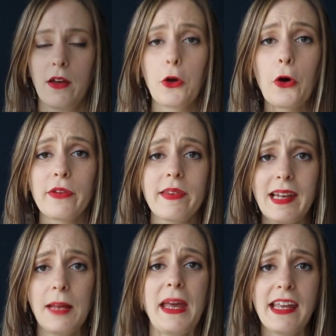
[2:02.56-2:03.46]

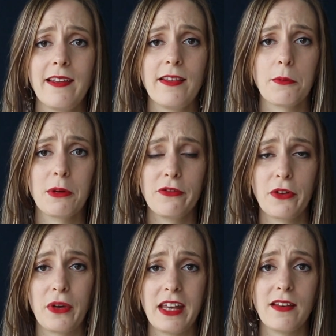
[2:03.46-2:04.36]
Constantly making someone
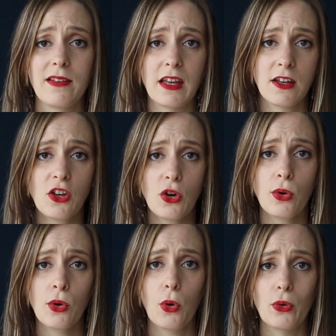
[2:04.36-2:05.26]
feel insecure
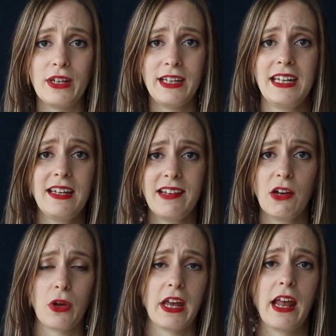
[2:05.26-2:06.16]
or needy
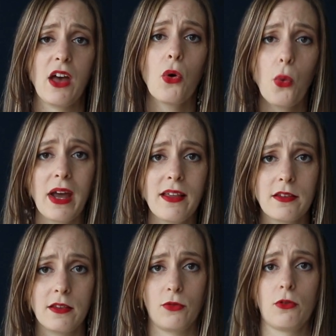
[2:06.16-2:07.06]
or like they're always
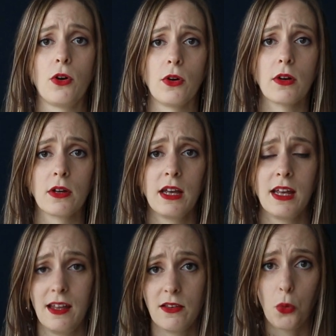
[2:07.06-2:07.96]
in the wrong
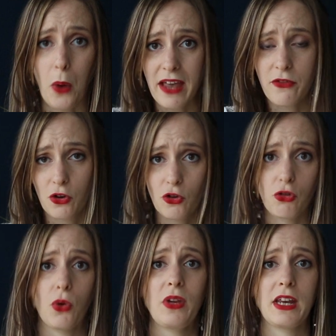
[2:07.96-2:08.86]
is a way of
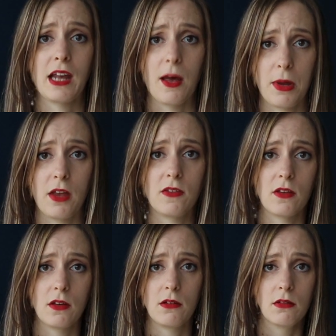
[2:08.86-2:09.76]
controlling that
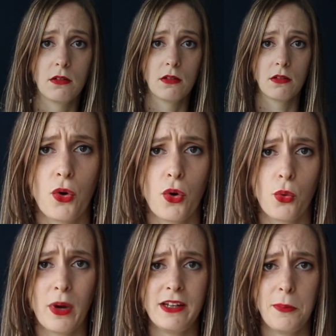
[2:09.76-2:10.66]
person.
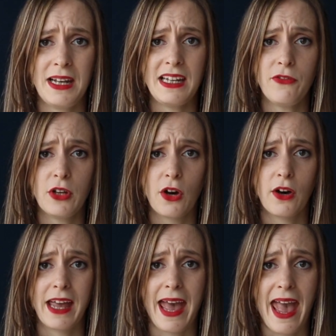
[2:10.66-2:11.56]
When you believe you
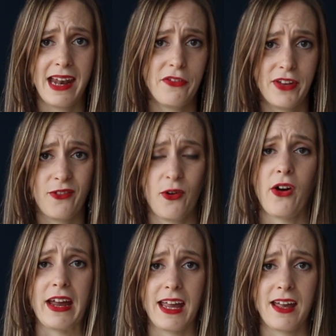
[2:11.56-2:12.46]
can't get anything
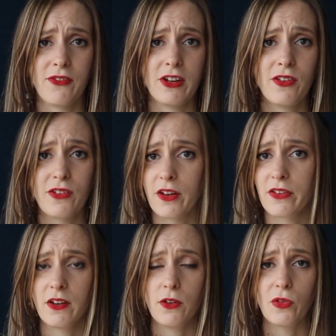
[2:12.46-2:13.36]
right, then you start
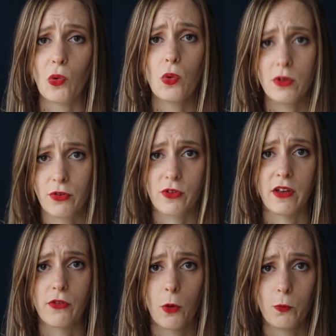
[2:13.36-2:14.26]
to lose all of your
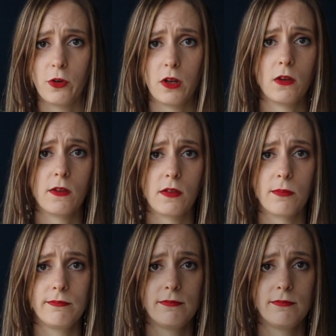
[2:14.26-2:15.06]
self-confidence.